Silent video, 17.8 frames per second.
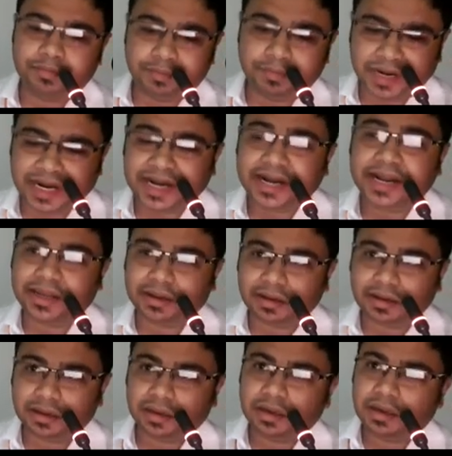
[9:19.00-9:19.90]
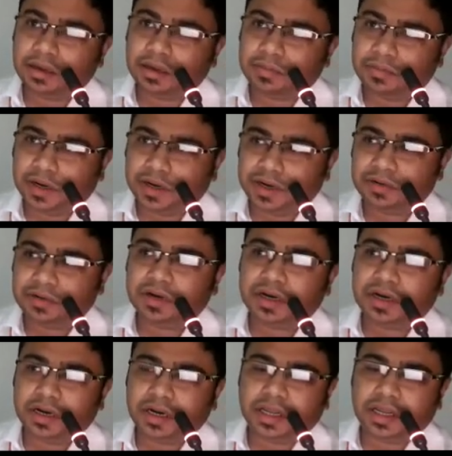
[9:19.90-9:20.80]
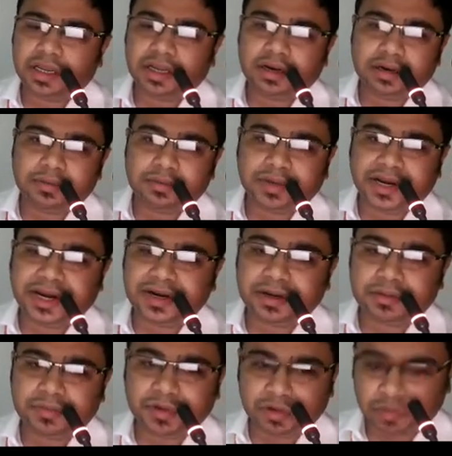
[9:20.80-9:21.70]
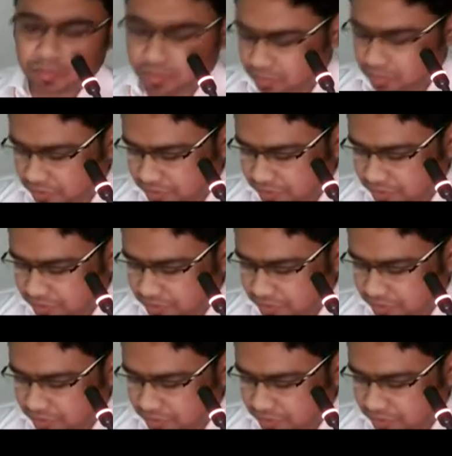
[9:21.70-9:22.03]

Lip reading: bleeding, particularly in preterm.